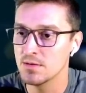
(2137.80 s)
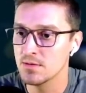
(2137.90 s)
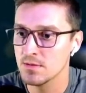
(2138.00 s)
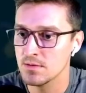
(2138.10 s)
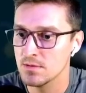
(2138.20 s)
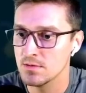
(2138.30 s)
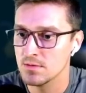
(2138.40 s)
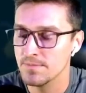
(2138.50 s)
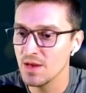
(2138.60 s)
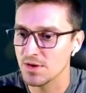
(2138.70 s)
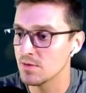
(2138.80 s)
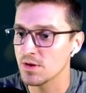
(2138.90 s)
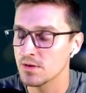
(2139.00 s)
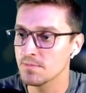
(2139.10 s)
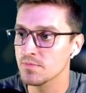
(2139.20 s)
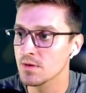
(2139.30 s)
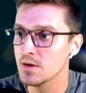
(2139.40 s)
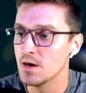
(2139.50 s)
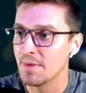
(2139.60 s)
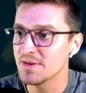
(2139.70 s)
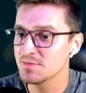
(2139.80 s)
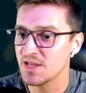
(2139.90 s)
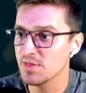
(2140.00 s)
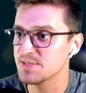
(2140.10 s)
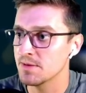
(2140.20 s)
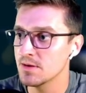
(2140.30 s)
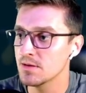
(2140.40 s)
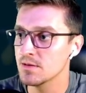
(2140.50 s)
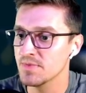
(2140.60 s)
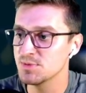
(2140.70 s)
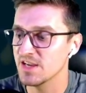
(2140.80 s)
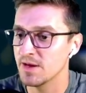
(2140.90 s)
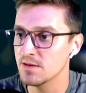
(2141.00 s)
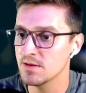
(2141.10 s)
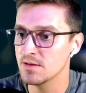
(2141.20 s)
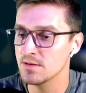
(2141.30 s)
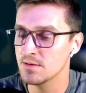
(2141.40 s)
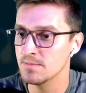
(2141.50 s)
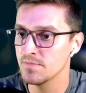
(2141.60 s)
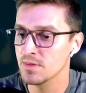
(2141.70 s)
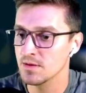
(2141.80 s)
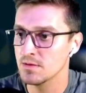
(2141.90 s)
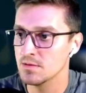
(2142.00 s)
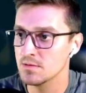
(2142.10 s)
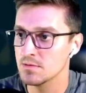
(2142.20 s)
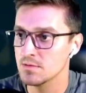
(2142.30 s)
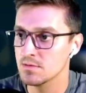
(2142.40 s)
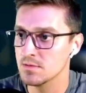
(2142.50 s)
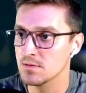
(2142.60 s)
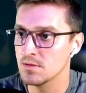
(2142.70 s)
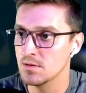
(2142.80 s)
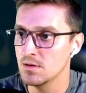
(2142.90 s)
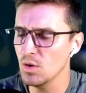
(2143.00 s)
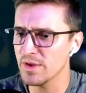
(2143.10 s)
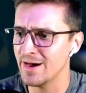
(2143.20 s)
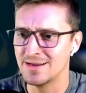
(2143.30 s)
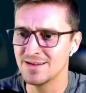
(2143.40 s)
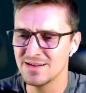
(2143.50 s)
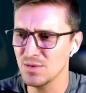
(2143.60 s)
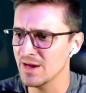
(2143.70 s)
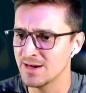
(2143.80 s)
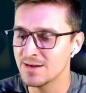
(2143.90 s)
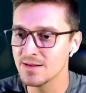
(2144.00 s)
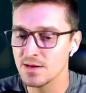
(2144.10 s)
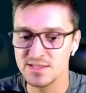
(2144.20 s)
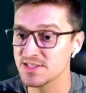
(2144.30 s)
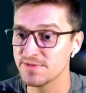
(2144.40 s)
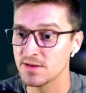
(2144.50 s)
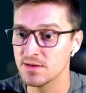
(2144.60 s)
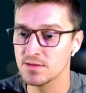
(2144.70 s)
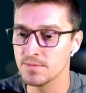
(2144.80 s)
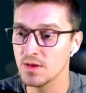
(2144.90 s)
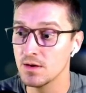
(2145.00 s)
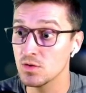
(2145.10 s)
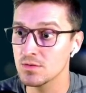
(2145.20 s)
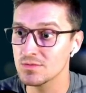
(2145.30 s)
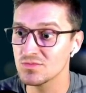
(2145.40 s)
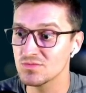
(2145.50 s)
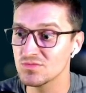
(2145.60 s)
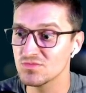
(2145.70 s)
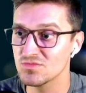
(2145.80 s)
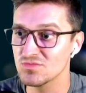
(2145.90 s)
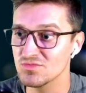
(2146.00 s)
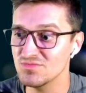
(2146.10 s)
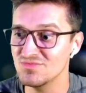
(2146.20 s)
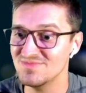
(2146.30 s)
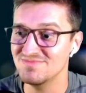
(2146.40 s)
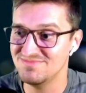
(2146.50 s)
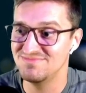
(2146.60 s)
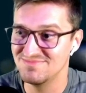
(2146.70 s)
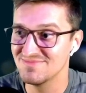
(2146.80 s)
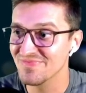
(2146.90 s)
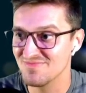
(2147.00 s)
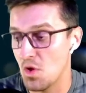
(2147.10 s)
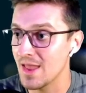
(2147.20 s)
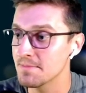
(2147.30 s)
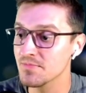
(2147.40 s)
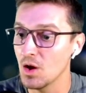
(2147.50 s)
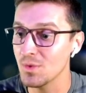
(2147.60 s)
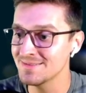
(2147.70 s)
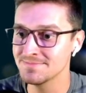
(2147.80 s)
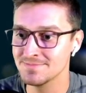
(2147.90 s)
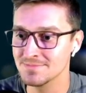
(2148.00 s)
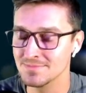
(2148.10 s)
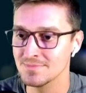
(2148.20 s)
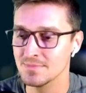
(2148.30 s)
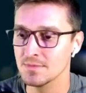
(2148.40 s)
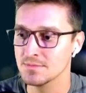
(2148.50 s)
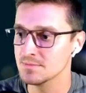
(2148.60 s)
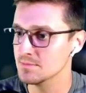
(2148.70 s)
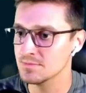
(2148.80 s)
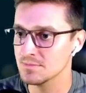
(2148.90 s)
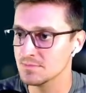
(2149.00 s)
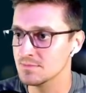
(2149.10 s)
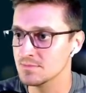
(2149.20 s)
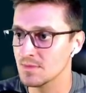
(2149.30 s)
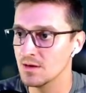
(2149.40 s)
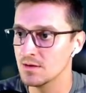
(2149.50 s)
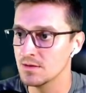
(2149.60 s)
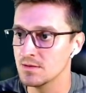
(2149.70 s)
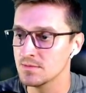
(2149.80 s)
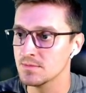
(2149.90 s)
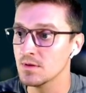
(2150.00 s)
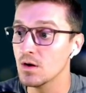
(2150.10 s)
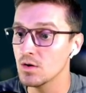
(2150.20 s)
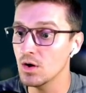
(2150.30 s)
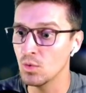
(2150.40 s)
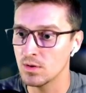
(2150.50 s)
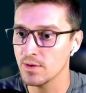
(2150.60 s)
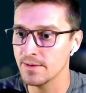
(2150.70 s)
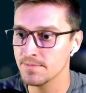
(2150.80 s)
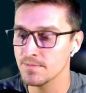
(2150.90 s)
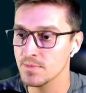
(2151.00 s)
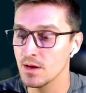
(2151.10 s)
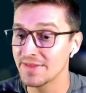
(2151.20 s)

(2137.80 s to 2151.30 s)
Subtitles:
it here, so I send out Dewgong, who takes a Flamethrower with no issue before retaliating with an Ice Beam, which is able to take out Salamence with a single shot. Wow, that was a lucky break. Then came Crustle's